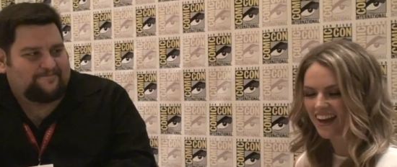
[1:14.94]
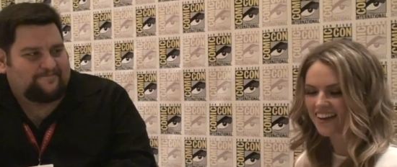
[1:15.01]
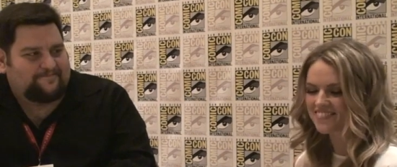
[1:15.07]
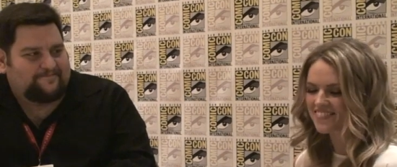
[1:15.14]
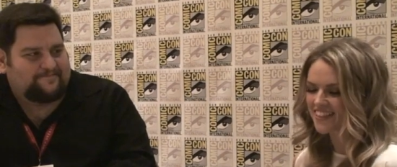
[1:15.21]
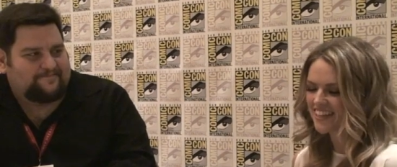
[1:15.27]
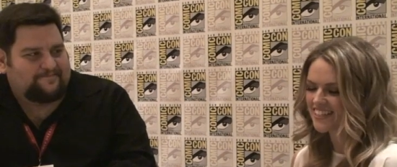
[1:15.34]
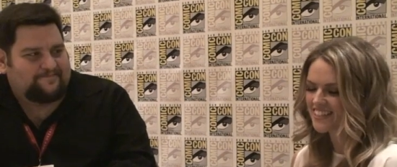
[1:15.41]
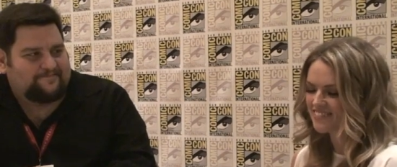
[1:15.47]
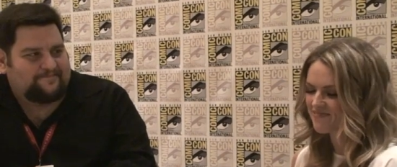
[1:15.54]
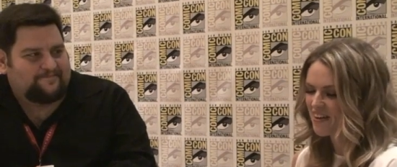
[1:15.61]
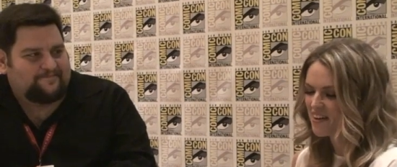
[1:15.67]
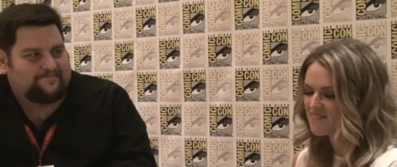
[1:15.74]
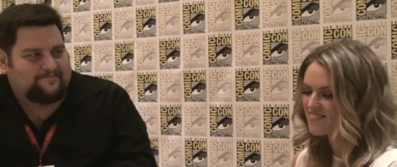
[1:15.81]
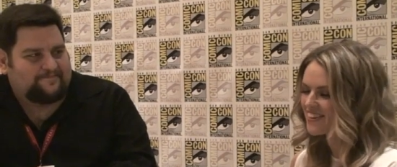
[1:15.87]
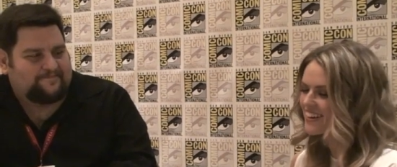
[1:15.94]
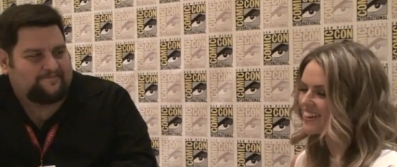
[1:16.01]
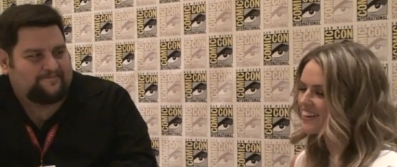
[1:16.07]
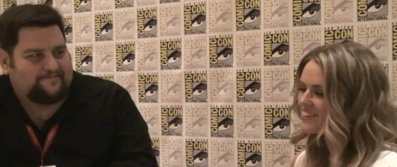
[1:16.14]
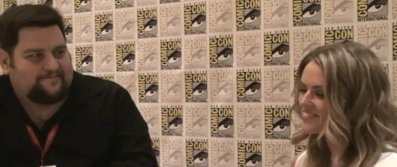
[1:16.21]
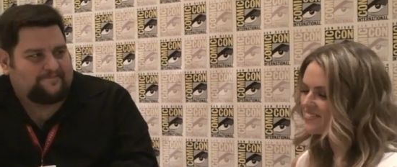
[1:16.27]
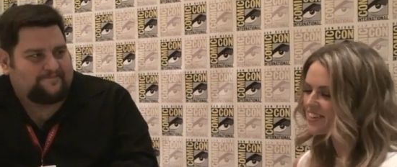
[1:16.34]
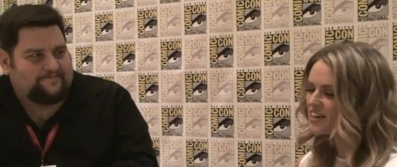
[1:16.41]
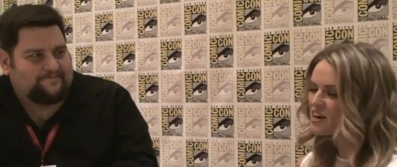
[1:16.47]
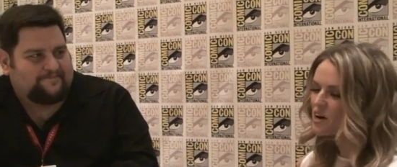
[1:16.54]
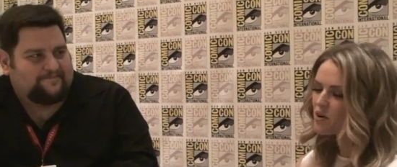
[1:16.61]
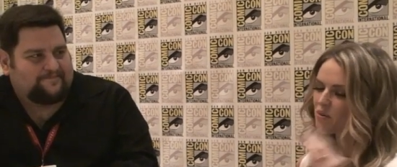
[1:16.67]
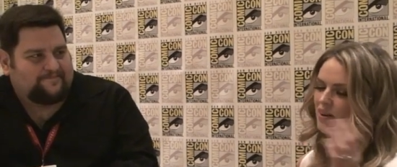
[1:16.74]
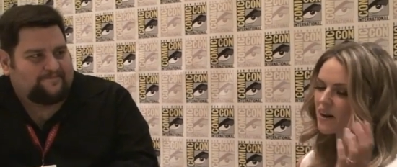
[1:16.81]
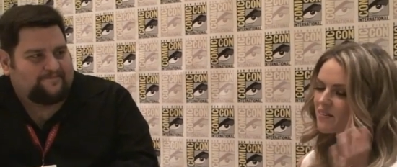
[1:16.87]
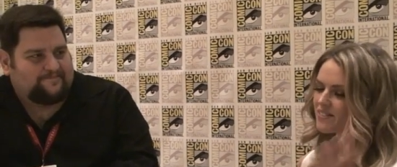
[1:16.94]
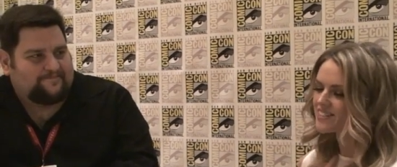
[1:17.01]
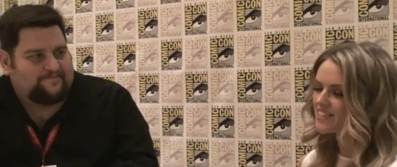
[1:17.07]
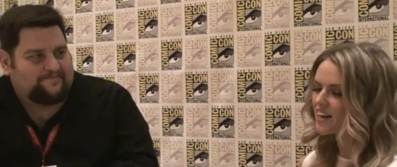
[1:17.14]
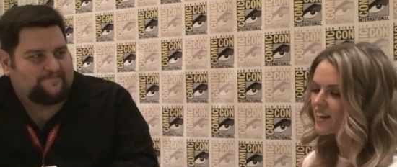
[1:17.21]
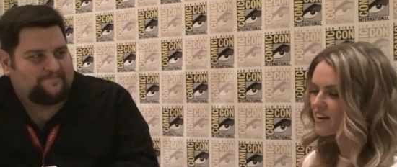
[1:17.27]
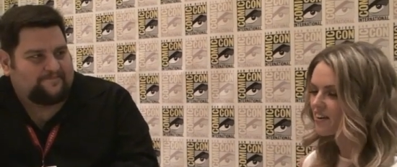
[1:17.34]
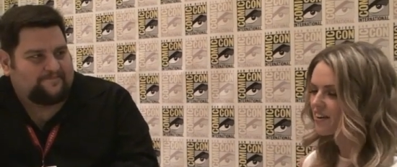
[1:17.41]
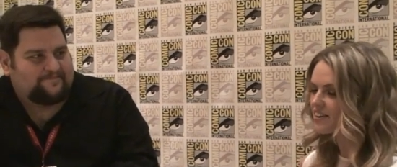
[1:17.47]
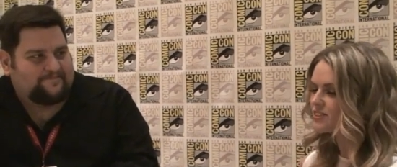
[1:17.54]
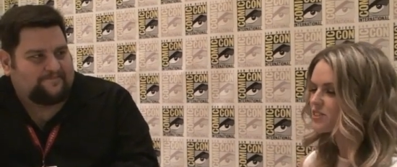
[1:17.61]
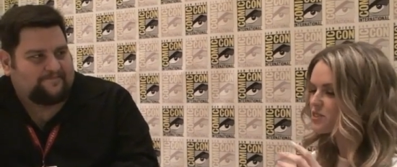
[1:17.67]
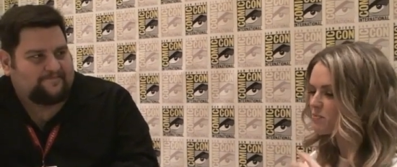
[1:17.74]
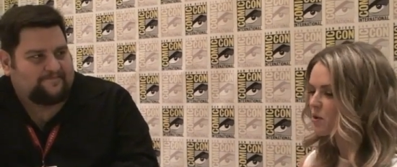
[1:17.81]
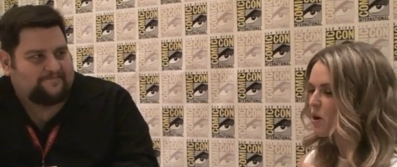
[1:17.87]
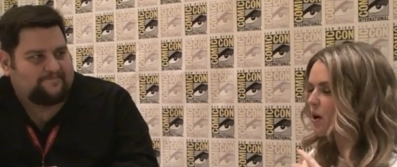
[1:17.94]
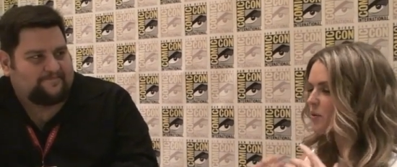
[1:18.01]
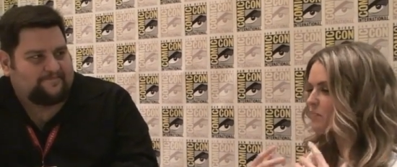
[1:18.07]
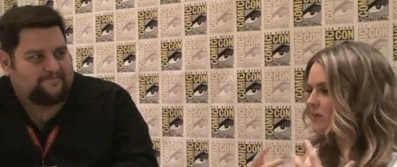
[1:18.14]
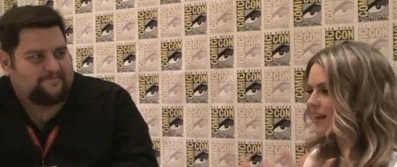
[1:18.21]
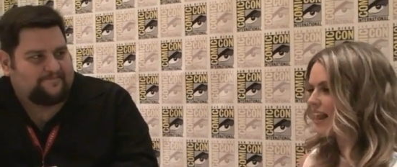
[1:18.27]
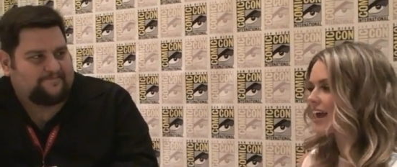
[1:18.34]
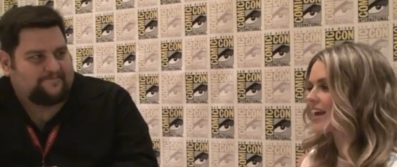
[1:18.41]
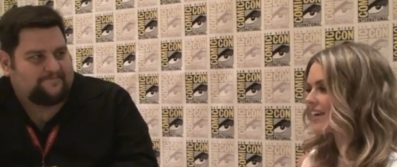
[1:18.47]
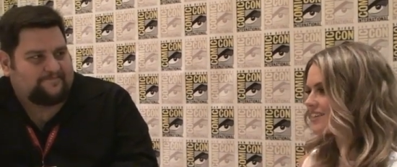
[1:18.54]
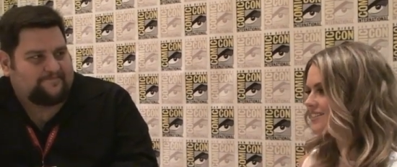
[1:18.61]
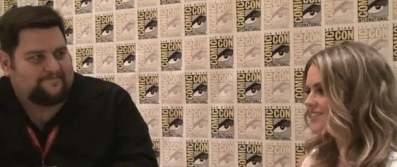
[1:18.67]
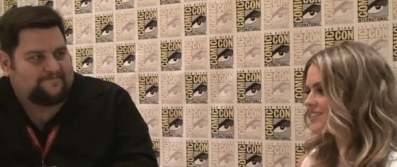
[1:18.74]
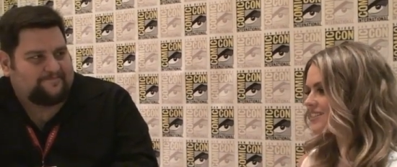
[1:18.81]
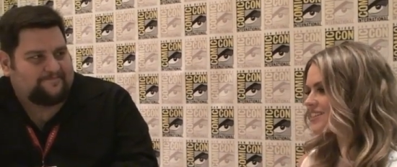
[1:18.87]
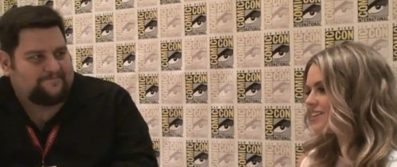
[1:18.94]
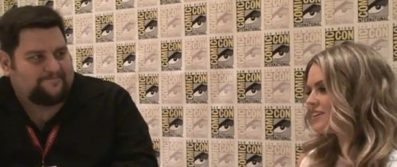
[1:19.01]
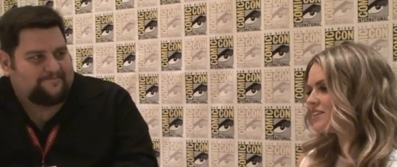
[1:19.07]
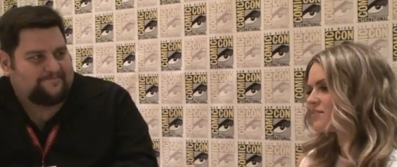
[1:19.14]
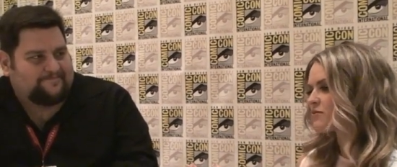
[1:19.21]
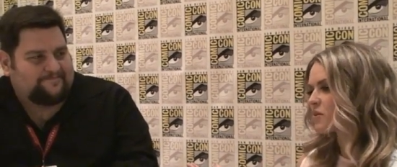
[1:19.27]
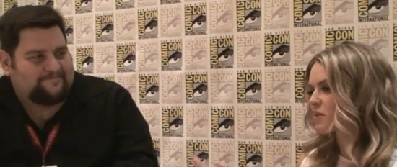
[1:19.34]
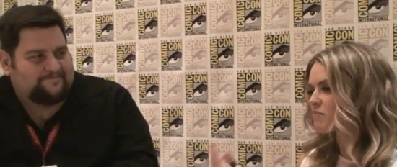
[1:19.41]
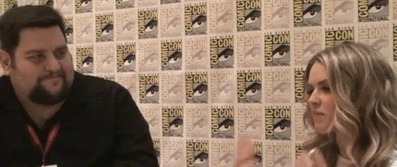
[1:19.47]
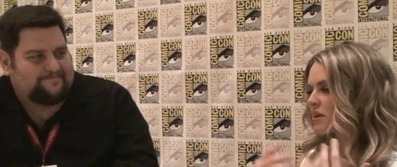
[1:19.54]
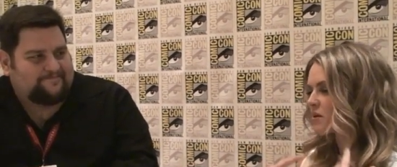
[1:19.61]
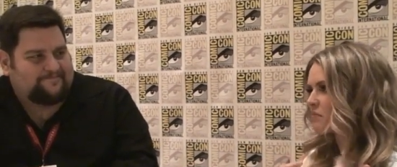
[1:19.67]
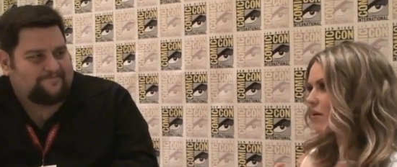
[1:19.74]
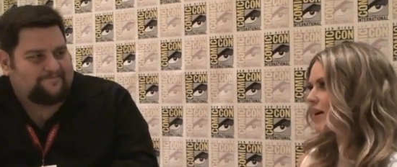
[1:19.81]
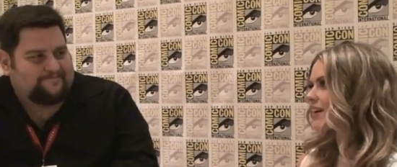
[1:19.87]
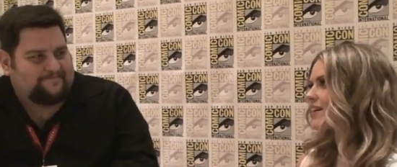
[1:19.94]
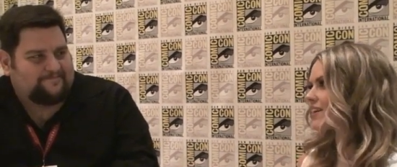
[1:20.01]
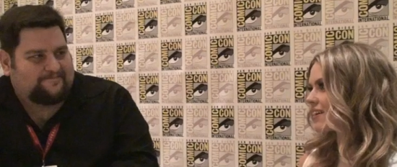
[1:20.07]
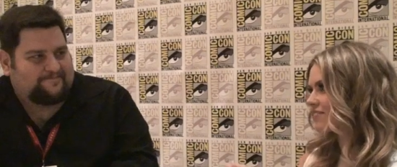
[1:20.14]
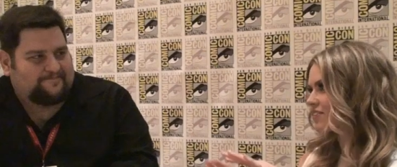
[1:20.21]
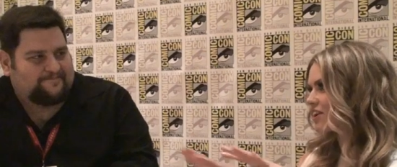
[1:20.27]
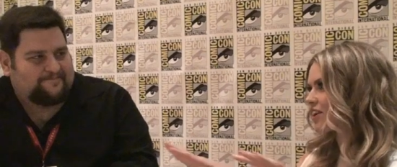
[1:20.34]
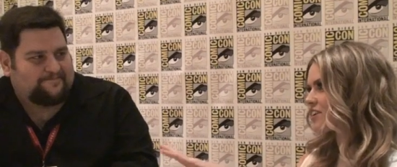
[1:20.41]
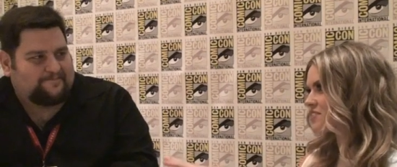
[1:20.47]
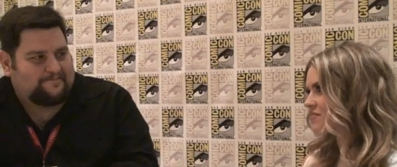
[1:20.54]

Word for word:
Speaker 1: have this memory of when I was younger, I used to put on plays with me and my, I've got